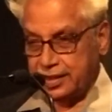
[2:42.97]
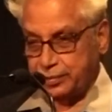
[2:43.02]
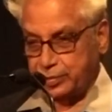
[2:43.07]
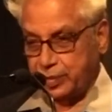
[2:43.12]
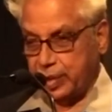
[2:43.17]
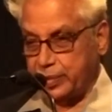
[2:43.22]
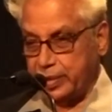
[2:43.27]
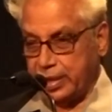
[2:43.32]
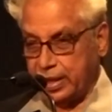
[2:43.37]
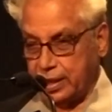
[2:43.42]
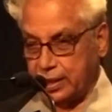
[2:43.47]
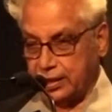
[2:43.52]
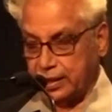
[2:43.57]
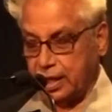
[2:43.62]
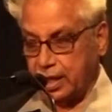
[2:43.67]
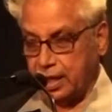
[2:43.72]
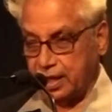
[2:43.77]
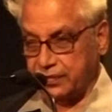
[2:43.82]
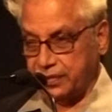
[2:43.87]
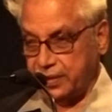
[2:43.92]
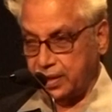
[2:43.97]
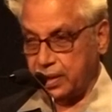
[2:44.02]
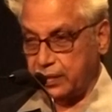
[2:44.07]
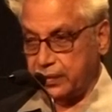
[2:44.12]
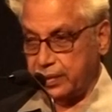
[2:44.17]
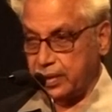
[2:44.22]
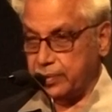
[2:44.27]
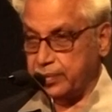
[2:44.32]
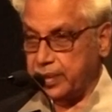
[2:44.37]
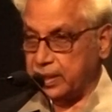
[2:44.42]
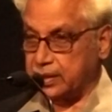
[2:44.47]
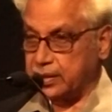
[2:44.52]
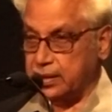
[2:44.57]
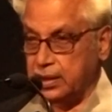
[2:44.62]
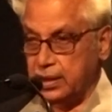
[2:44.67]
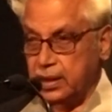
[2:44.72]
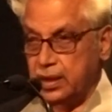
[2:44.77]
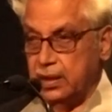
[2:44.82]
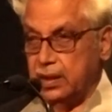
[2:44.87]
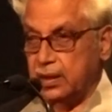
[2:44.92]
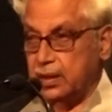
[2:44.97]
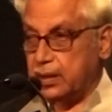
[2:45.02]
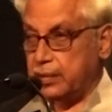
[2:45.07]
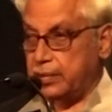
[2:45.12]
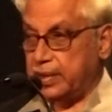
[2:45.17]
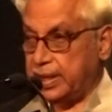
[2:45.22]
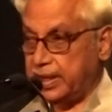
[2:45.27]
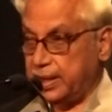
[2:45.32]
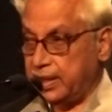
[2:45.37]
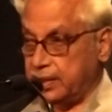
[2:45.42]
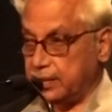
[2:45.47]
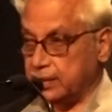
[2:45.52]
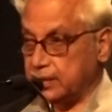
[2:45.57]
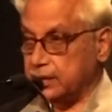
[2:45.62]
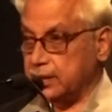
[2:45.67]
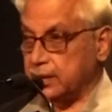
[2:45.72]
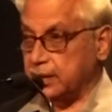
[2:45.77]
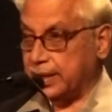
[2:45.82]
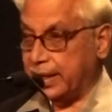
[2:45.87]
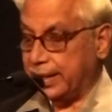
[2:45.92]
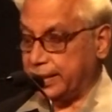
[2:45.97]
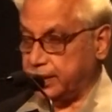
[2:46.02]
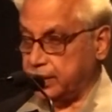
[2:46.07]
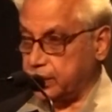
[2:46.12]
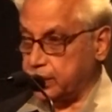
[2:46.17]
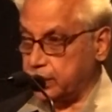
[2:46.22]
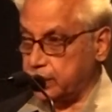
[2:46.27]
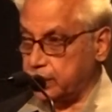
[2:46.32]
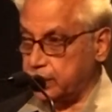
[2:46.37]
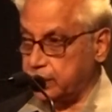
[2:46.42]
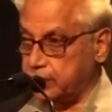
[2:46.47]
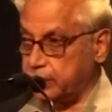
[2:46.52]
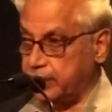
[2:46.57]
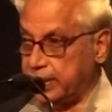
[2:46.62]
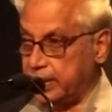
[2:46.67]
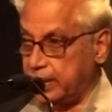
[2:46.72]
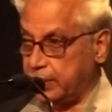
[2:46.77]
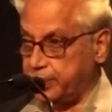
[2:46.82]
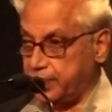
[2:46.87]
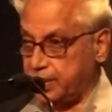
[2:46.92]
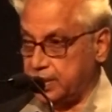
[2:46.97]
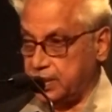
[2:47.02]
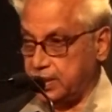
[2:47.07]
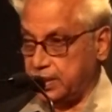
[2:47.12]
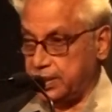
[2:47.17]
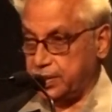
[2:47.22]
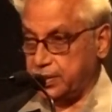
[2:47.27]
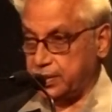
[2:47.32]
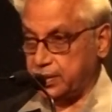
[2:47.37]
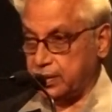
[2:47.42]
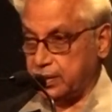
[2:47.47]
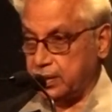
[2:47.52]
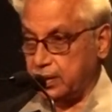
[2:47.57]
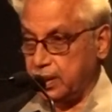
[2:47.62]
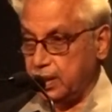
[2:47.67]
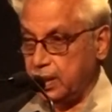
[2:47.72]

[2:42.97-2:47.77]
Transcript: maybe another half an hour, but my gratitude, my appreciation,